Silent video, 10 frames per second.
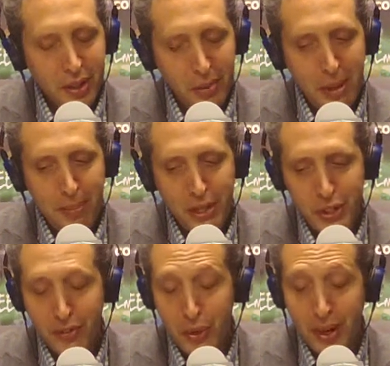Oh, my pleasure.
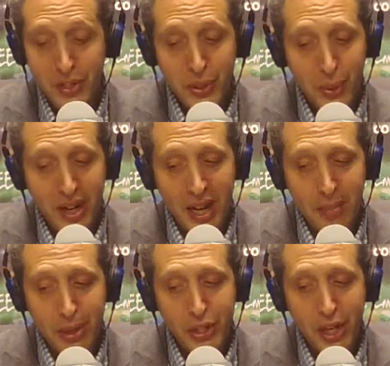You have a great story, and I
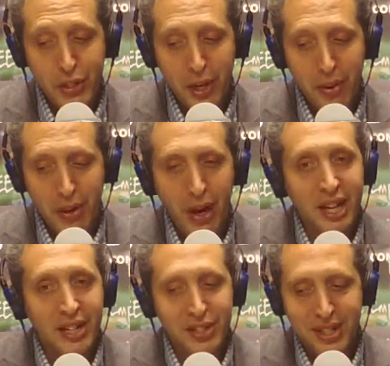appreciate you sharing with our
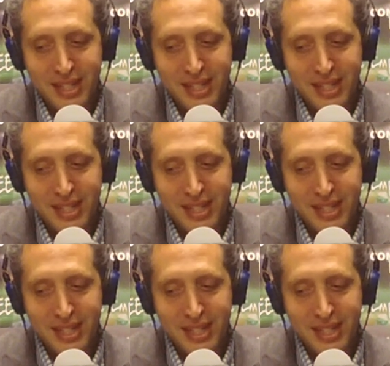audience.